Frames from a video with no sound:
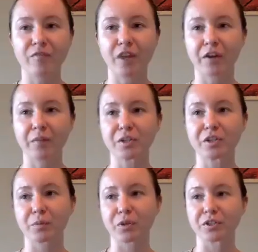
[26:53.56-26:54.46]
very much a
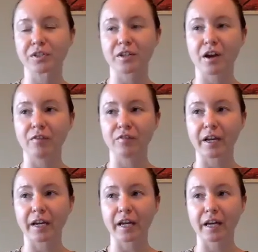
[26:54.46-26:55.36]
person of
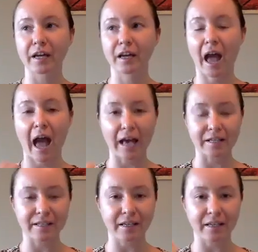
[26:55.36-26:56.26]
like
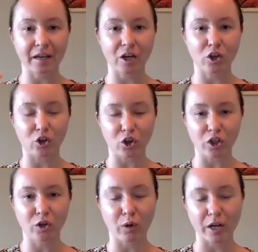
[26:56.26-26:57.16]
asking
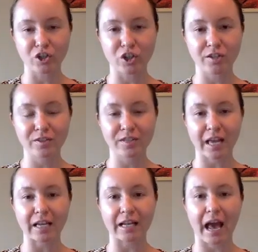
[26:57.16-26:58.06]
good questions
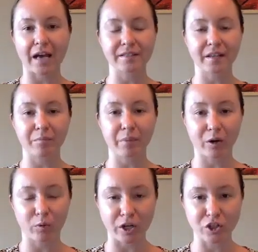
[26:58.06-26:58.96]
and then asking better
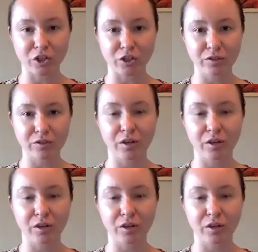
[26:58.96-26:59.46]
questions.